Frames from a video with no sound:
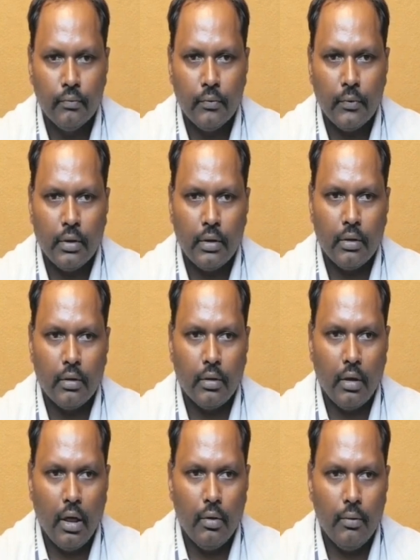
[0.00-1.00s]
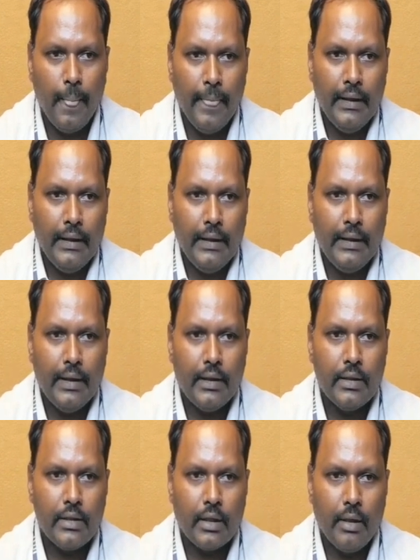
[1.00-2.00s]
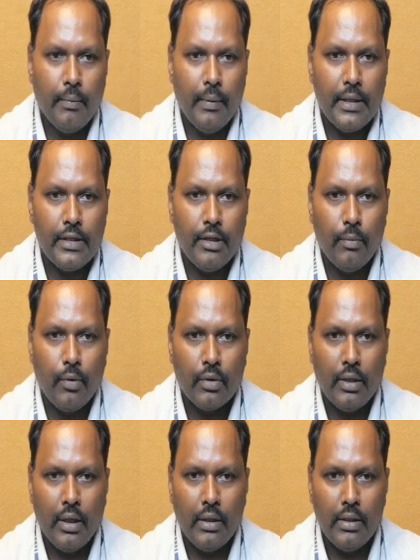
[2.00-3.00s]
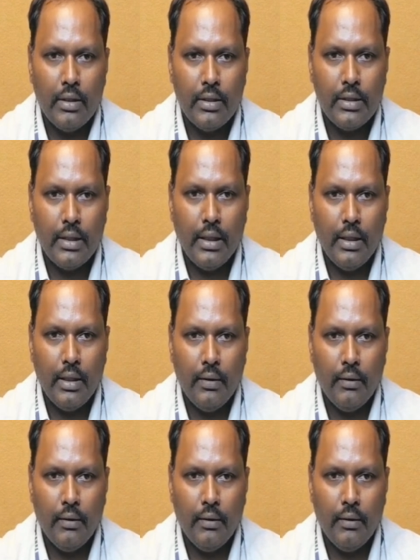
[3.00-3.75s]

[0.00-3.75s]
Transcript: Now here it is a comparison about that C,